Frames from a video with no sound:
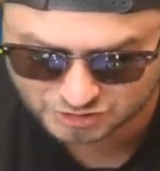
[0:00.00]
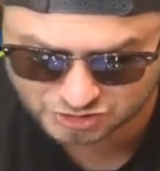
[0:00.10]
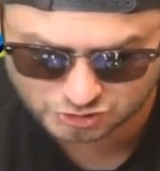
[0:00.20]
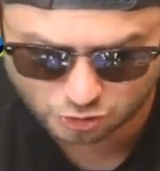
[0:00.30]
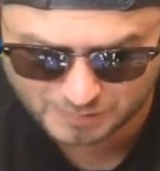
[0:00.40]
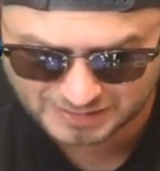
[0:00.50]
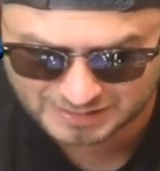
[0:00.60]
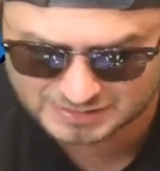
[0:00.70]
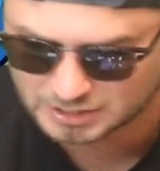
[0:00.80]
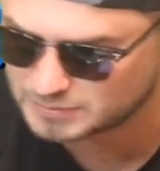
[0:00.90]
I'm assuming
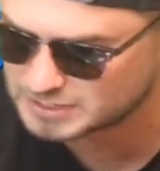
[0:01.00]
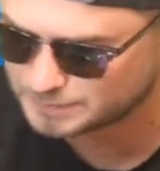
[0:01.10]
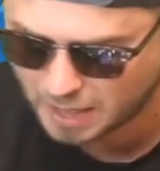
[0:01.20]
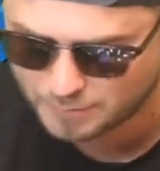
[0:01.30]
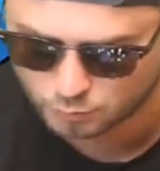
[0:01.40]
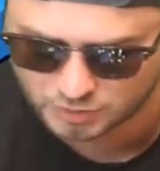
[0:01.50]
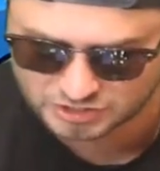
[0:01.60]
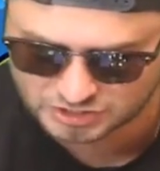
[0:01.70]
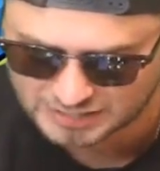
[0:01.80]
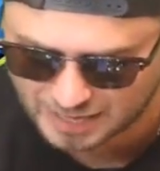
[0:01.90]
he's going to be spamming
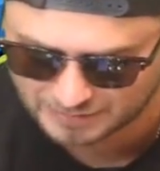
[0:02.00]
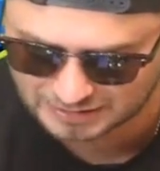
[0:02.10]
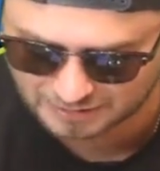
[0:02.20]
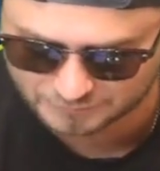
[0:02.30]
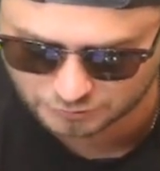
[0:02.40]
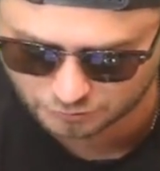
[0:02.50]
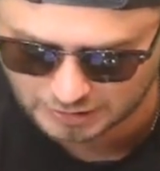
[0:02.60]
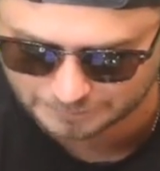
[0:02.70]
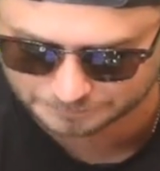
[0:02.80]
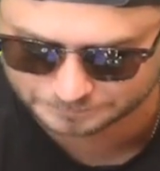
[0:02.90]
witches at me left and
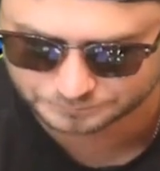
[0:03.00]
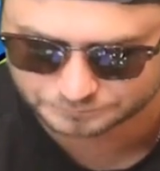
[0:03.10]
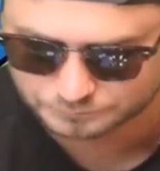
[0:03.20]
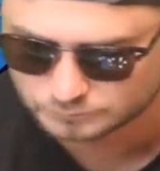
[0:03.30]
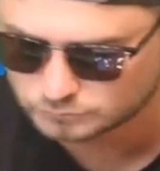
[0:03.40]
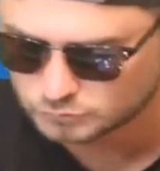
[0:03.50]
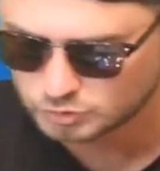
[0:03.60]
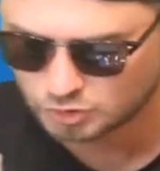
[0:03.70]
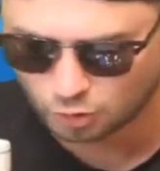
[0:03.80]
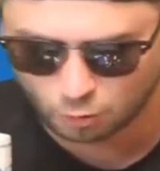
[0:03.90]
right.
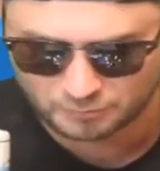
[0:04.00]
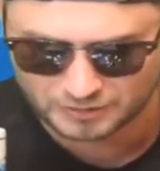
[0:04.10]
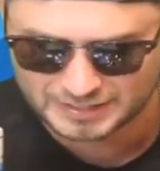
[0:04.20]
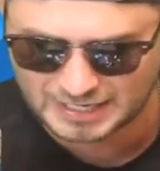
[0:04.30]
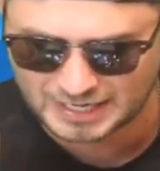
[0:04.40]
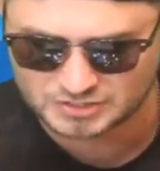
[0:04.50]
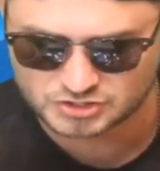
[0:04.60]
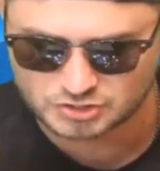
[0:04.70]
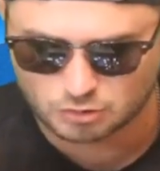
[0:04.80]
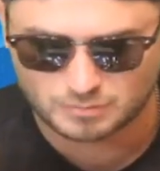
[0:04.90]
Hopefully not
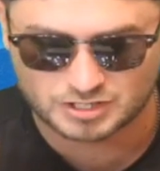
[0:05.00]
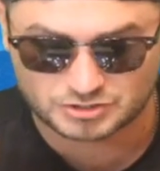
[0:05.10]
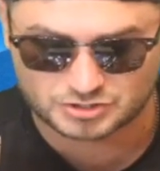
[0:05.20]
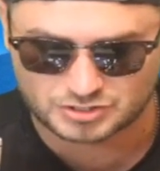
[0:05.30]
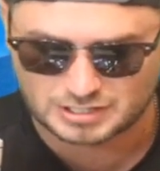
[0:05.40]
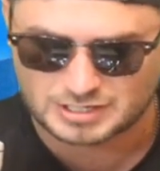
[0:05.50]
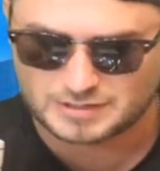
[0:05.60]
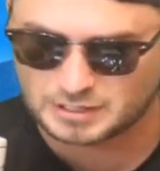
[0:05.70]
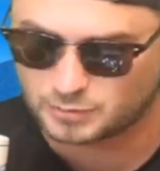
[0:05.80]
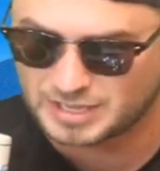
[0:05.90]
so much
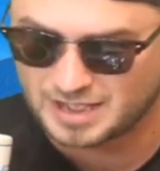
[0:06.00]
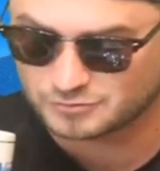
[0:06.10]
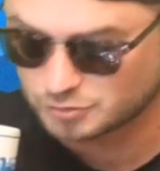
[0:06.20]
that we have